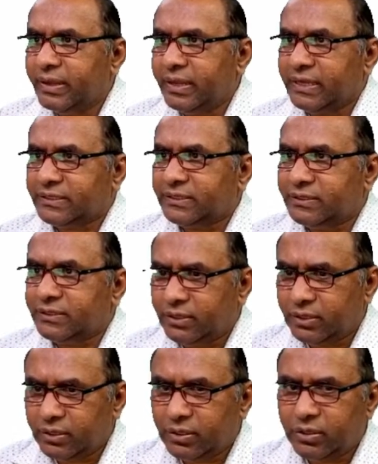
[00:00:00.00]
yes,
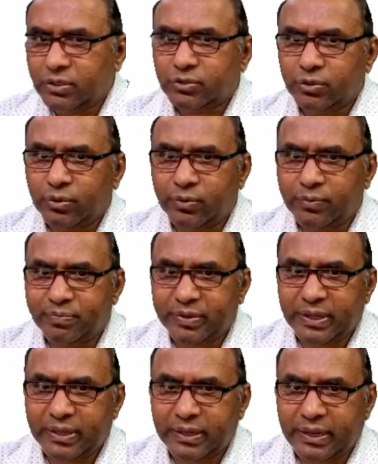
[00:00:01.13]
so
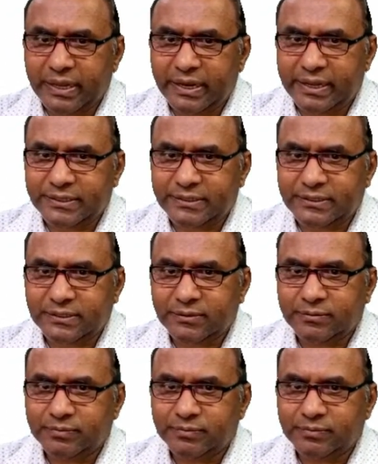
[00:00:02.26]
here is,